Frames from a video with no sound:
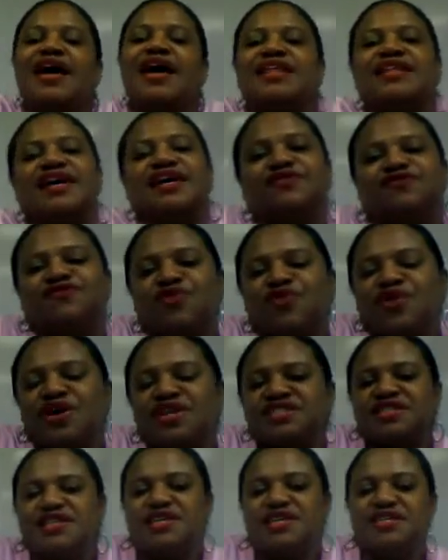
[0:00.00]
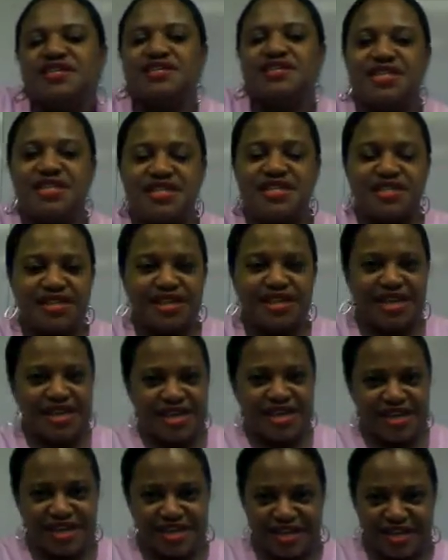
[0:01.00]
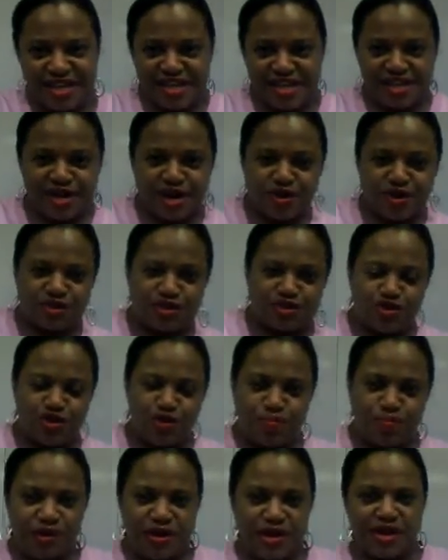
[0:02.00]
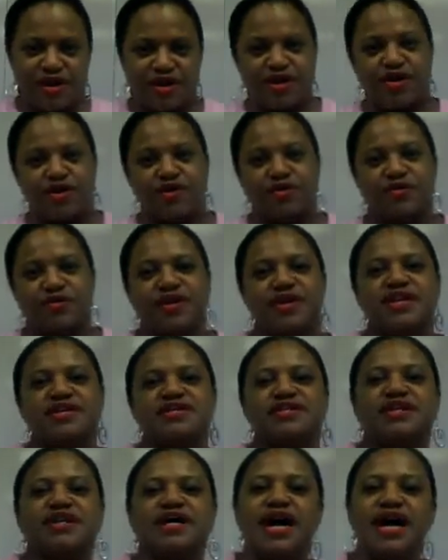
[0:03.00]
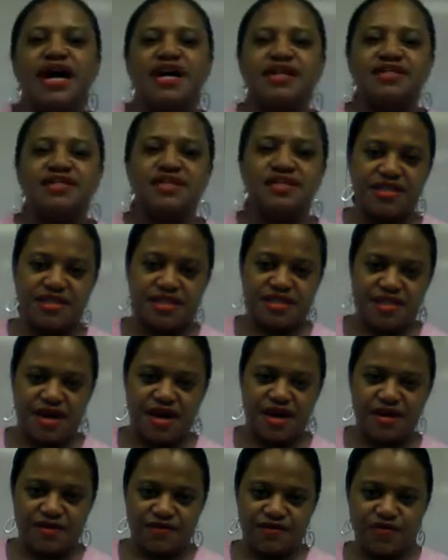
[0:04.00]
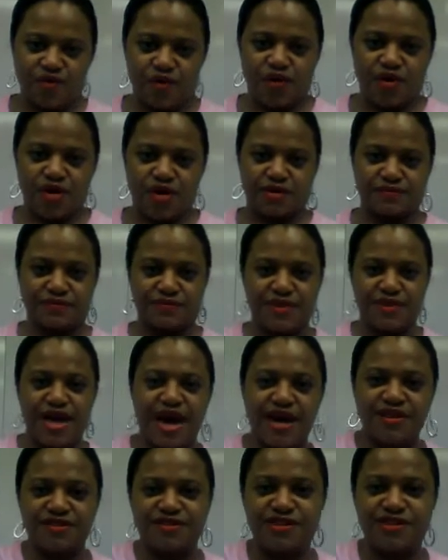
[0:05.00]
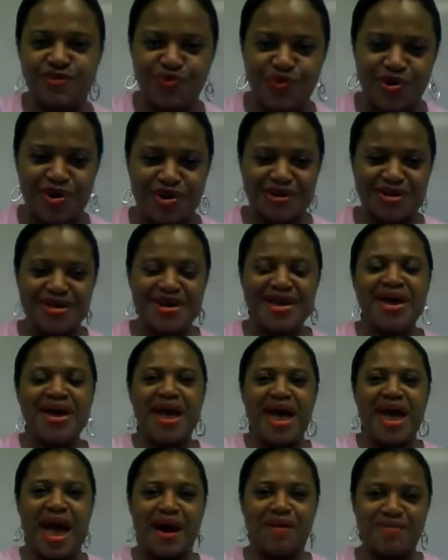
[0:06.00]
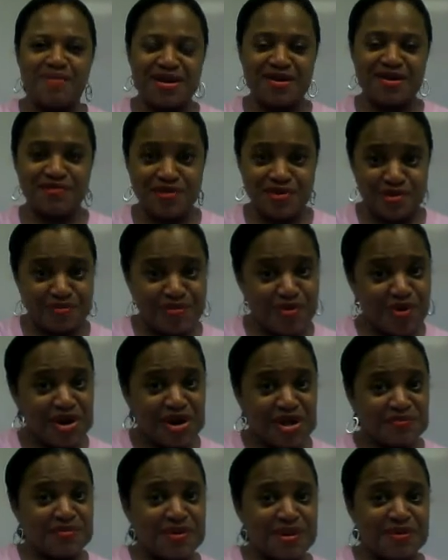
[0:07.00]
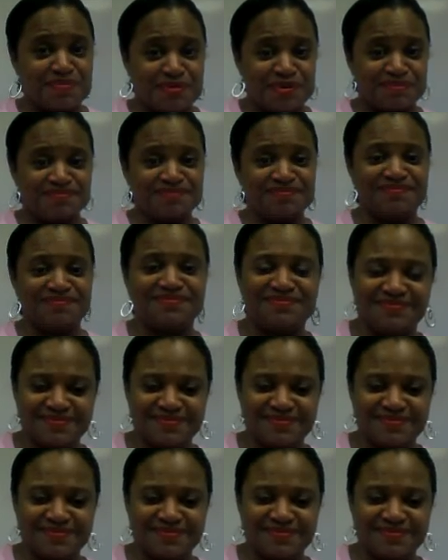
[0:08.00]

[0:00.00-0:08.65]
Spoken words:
And that Freud says this id, ego, and superego is a constant tug of war. How does this work? How many of you are morning people?